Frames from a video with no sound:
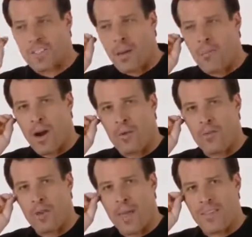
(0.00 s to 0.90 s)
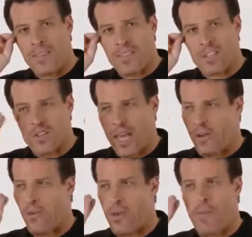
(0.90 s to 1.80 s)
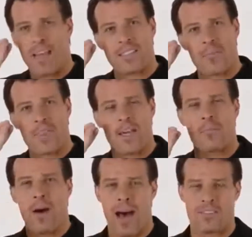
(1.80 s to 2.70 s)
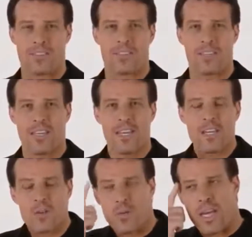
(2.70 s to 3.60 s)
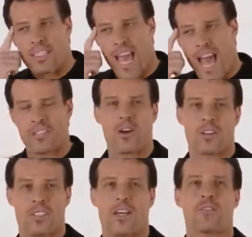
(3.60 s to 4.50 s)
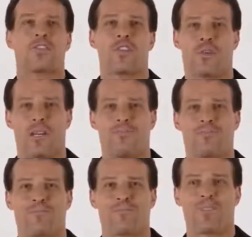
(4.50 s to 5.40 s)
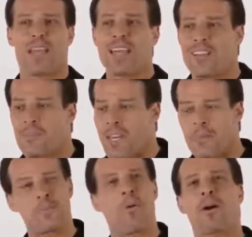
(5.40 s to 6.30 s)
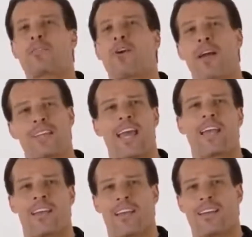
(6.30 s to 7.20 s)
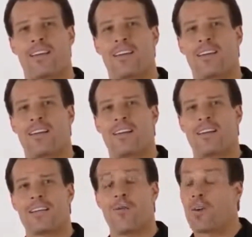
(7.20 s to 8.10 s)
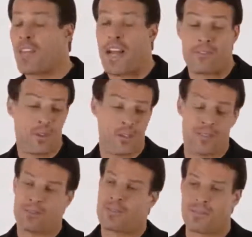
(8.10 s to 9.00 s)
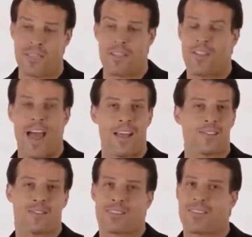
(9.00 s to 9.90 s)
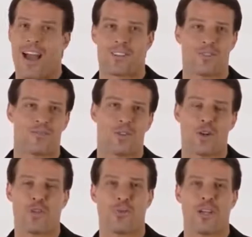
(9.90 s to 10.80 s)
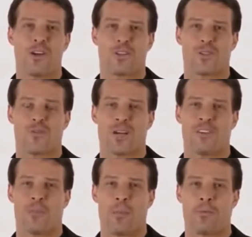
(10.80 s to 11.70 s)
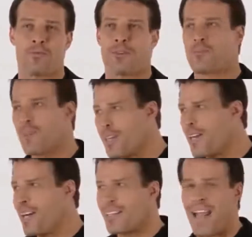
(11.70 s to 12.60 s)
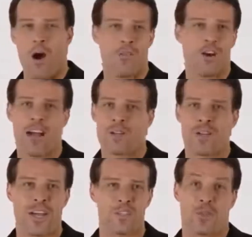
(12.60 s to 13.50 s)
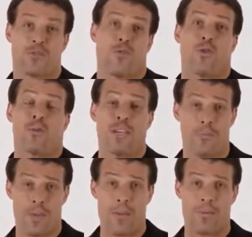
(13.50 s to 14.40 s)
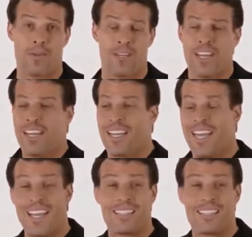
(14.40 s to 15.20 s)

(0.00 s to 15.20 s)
Because somewhere when we make this click, when we make something a must, we attach ourselves to it. It becomes part of our identity. And one thing I've learned in the last, 33 years of working with people from now over 100 countries, 4 million people,